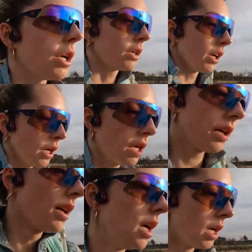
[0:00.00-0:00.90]
know,
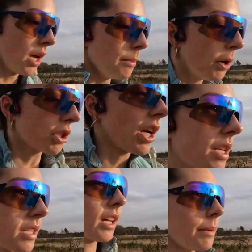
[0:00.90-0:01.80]

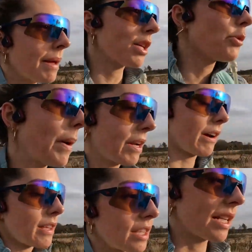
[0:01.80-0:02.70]
podcasts are going to make you better
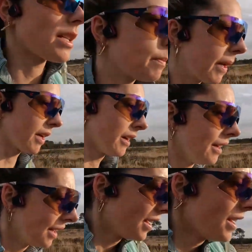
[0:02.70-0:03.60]
athletes. But
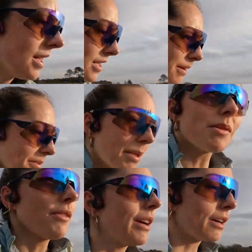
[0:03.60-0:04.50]

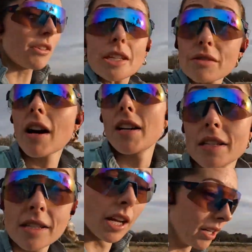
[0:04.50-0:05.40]
sometimes when you're out on these
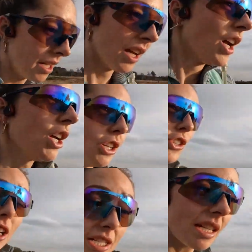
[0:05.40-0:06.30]
runs, you
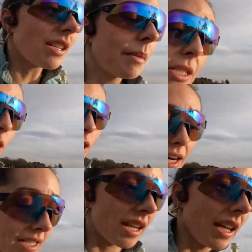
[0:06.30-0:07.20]
just need something
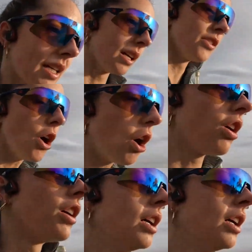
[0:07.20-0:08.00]
distracting, not